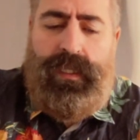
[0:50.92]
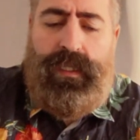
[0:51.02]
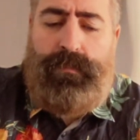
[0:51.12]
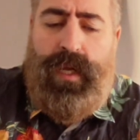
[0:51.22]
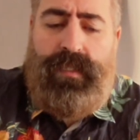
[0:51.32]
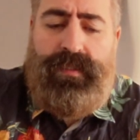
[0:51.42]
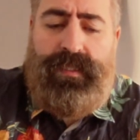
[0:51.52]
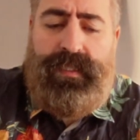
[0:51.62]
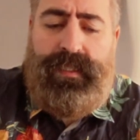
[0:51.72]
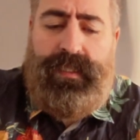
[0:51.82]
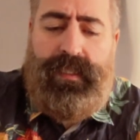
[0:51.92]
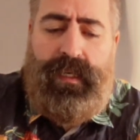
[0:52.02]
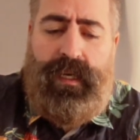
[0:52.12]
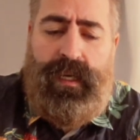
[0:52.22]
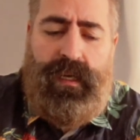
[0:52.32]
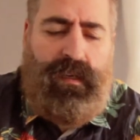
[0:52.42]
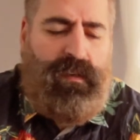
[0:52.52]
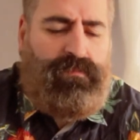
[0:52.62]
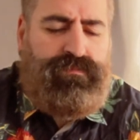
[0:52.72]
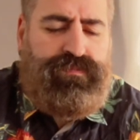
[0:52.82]
The Ballston,
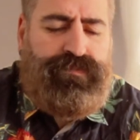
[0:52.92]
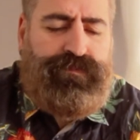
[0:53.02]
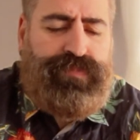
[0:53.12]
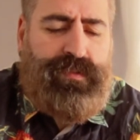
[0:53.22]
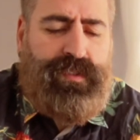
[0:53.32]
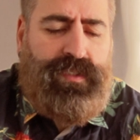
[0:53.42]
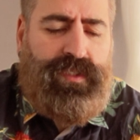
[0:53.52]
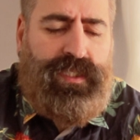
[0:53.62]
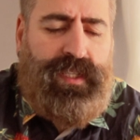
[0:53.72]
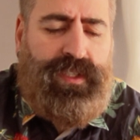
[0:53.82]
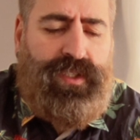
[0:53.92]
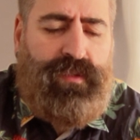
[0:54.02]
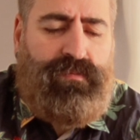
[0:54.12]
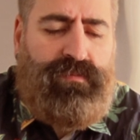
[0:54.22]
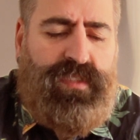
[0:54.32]
there's another show,